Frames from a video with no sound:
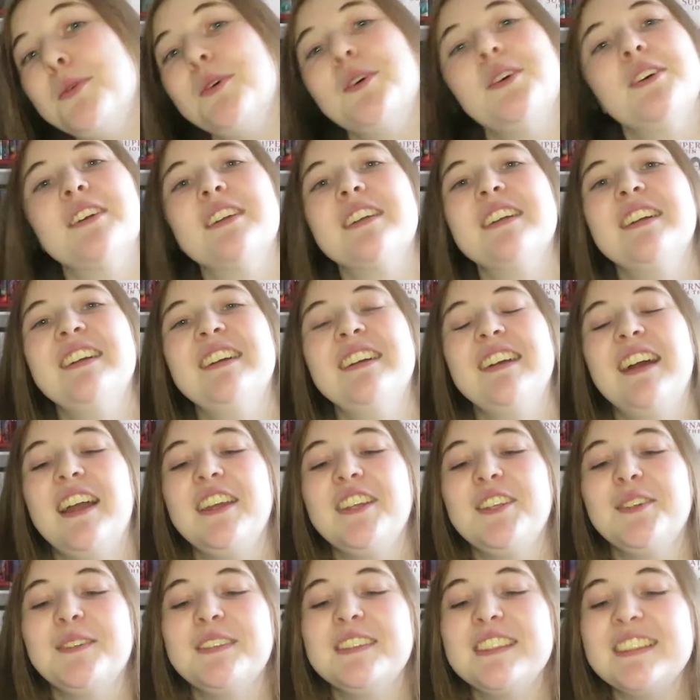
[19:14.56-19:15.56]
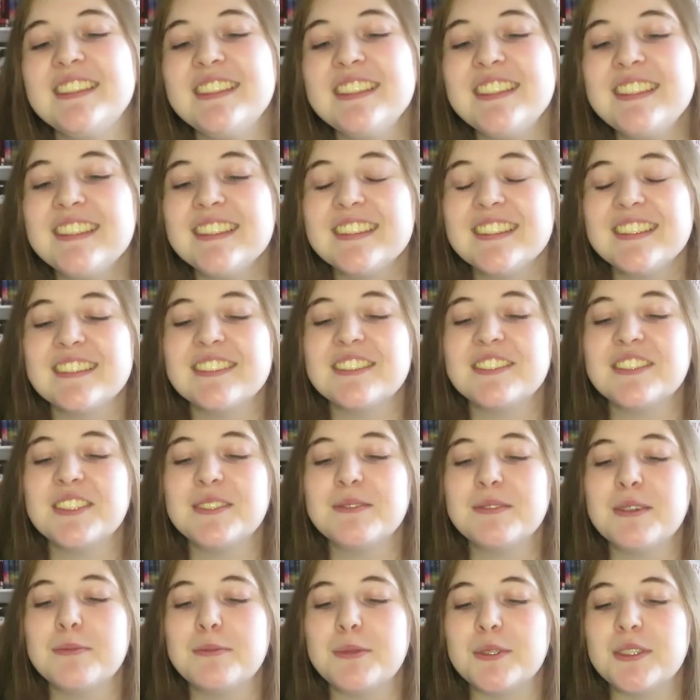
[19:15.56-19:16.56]
book, I know what this is because there's only
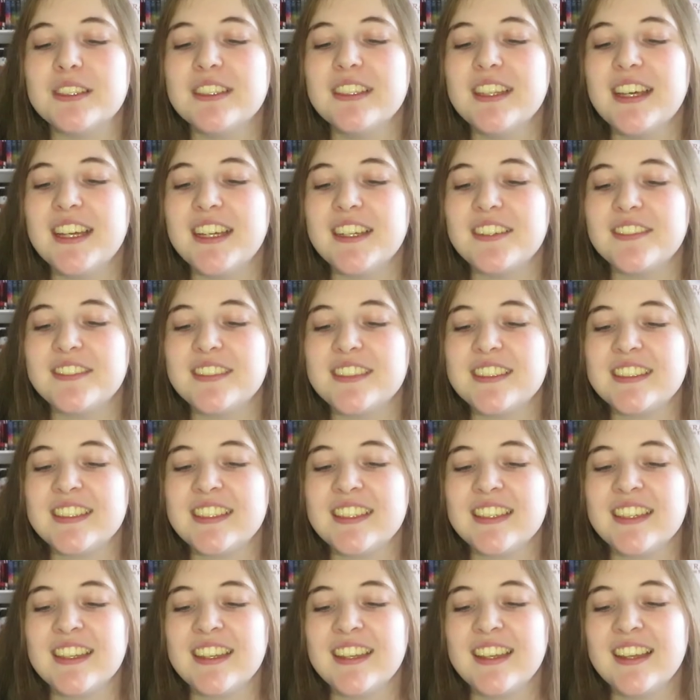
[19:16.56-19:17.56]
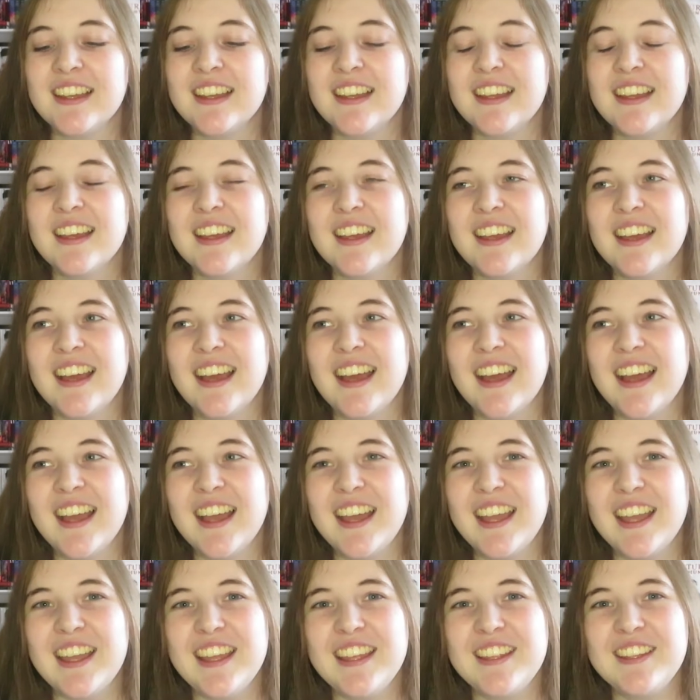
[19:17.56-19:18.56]
one book left,
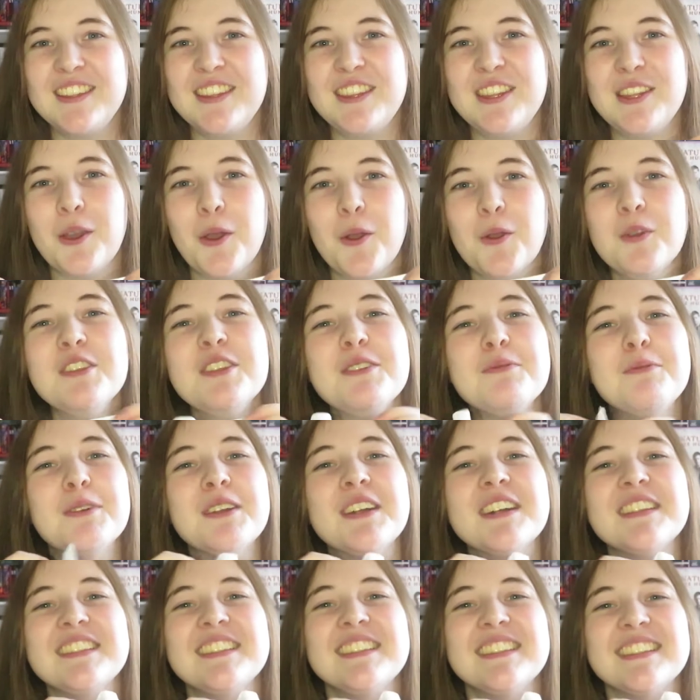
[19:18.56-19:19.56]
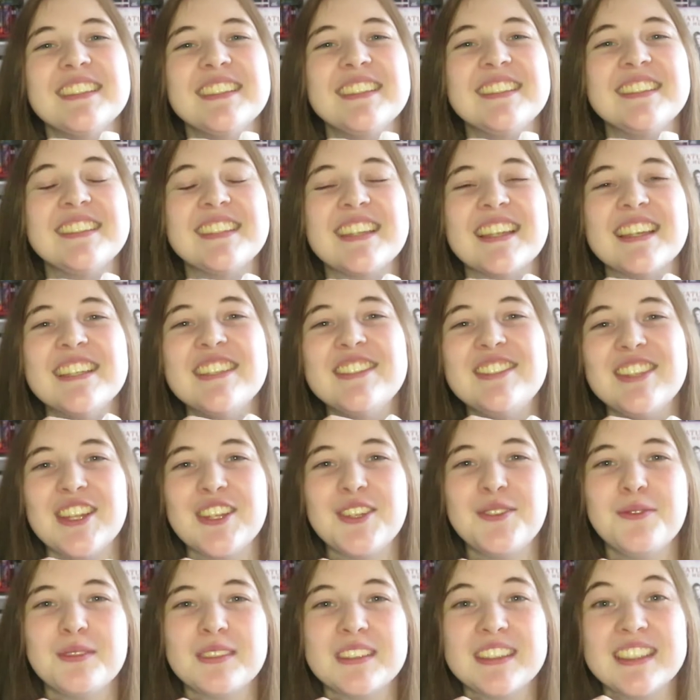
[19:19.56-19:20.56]
is the only book on this list that I
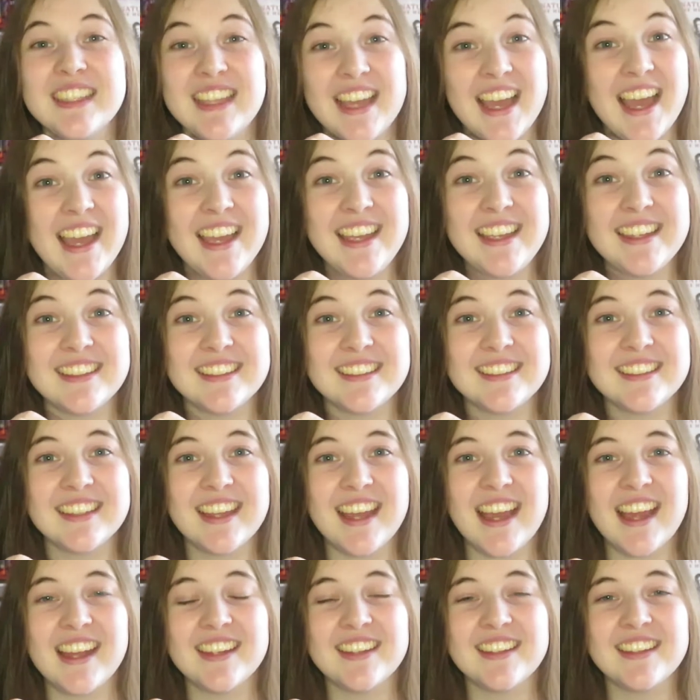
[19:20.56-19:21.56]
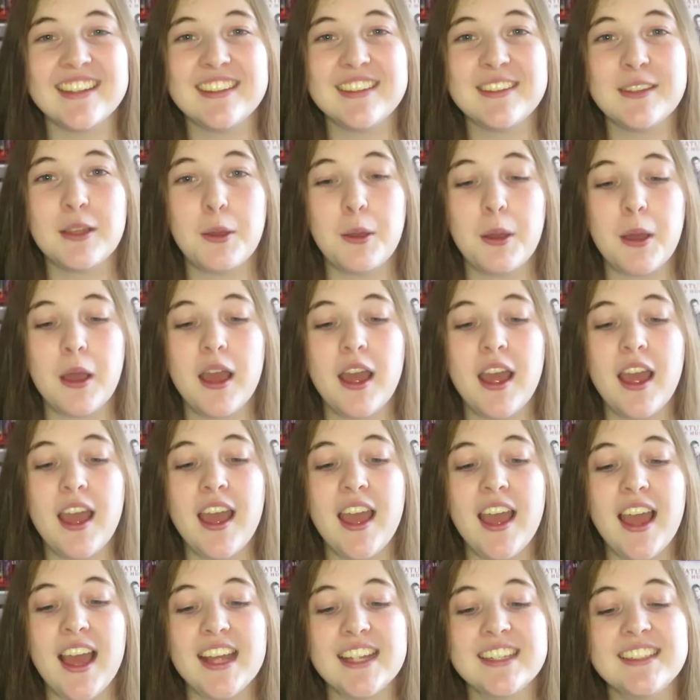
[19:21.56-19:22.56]
genuinely hate, and it's
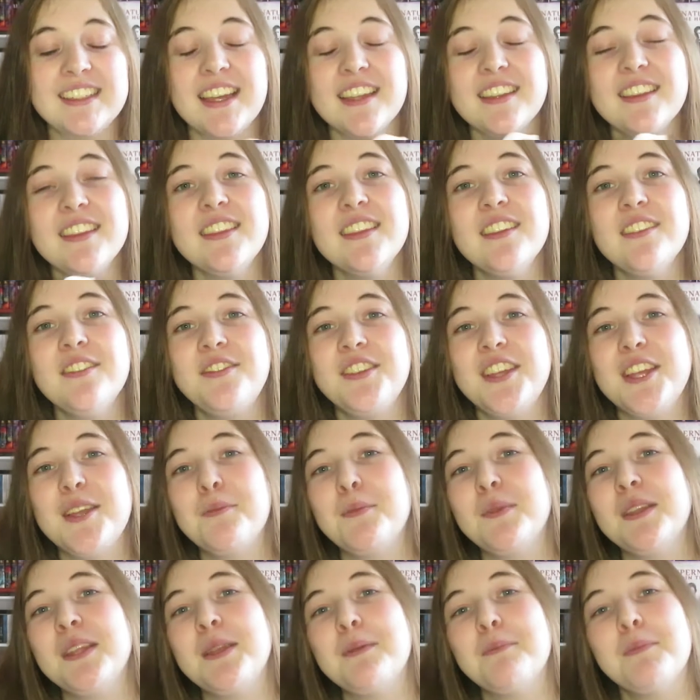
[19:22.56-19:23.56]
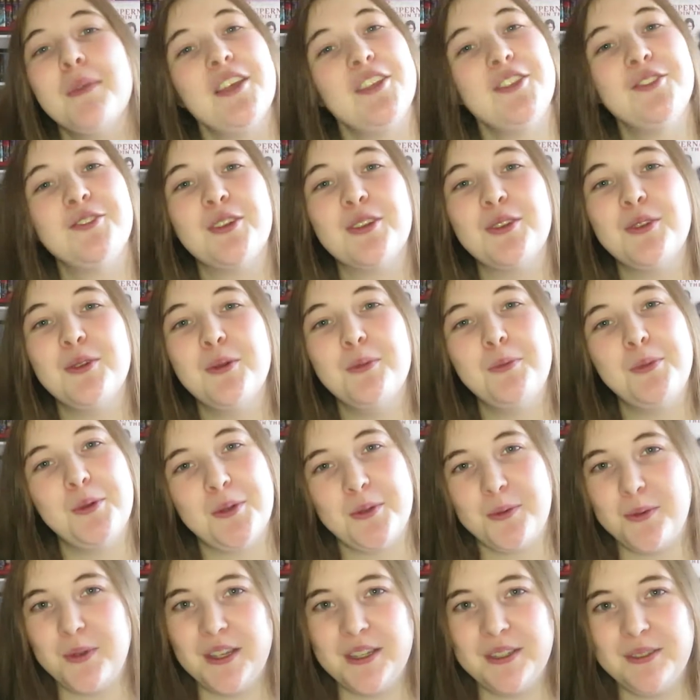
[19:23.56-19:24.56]
A Death in the Family, My Struggle,
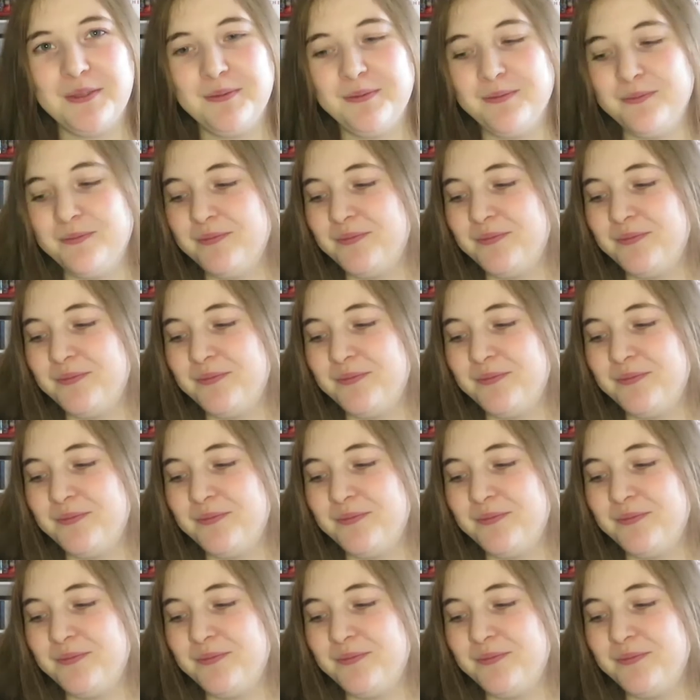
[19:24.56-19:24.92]
Book 1.